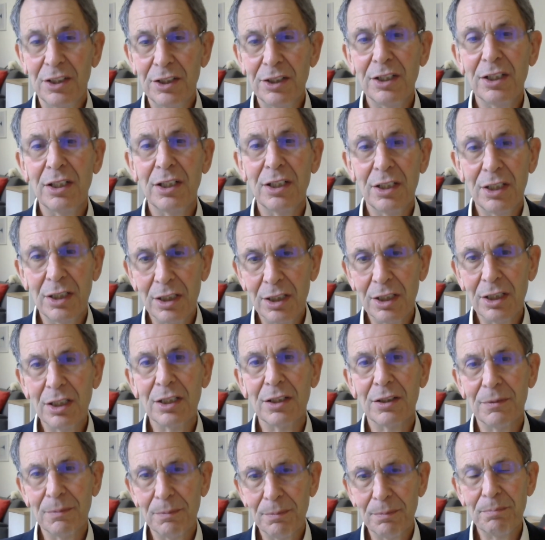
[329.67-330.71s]

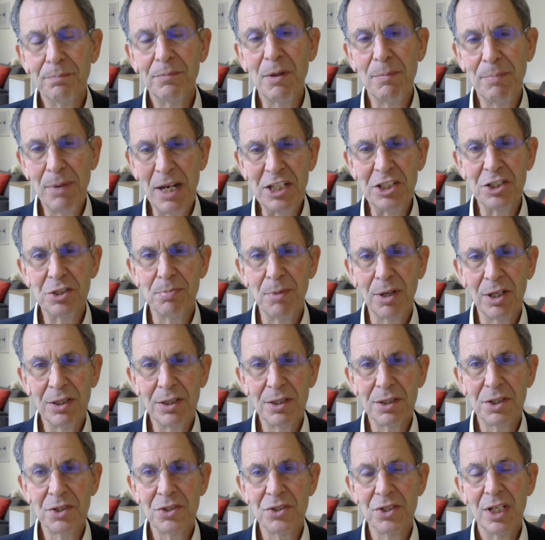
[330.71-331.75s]
the
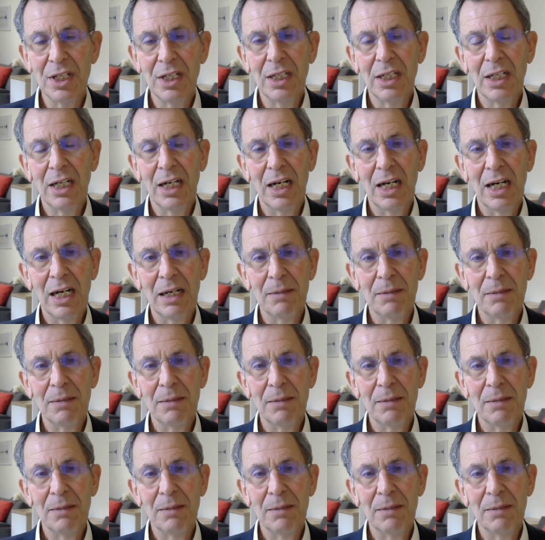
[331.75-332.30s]
benchmarks.